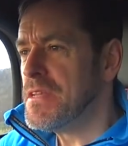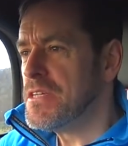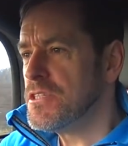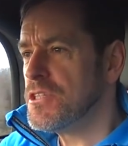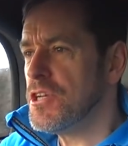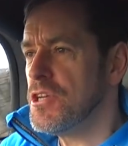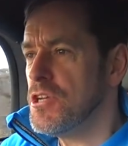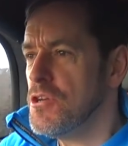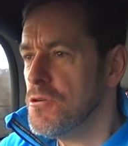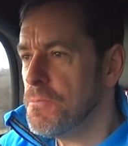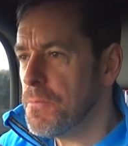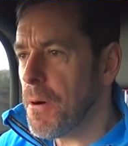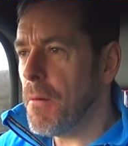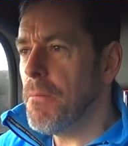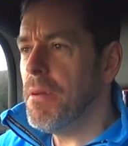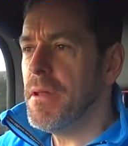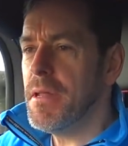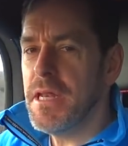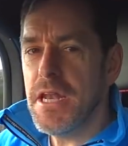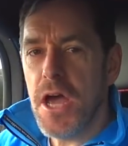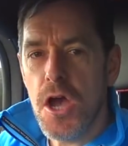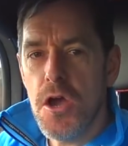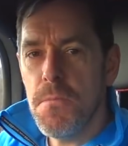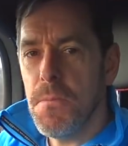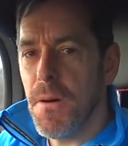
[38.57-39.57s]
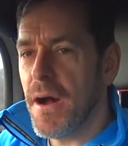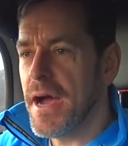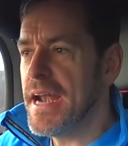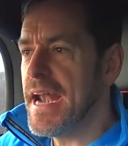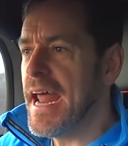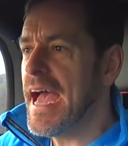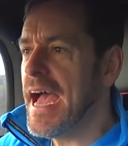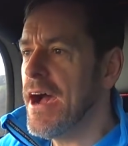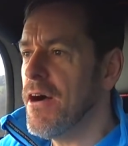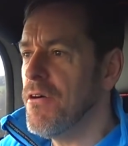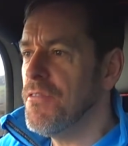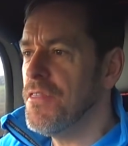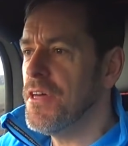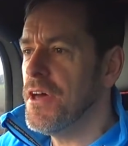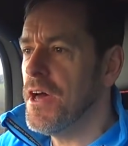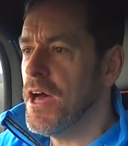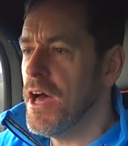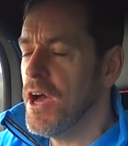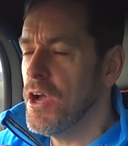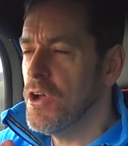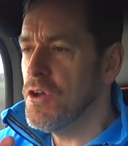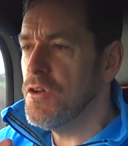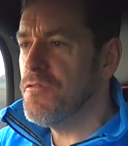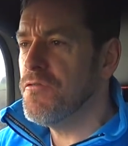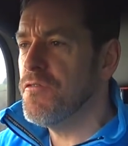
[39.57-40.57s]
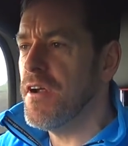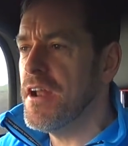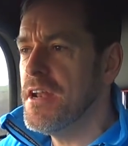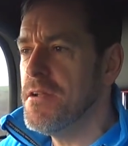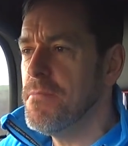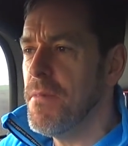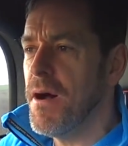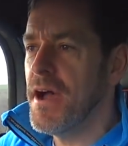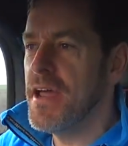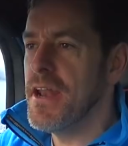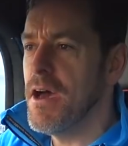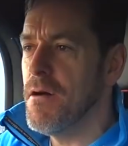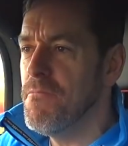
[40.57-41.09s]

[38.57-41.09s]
So you'll probably know by now that a good friend of mine,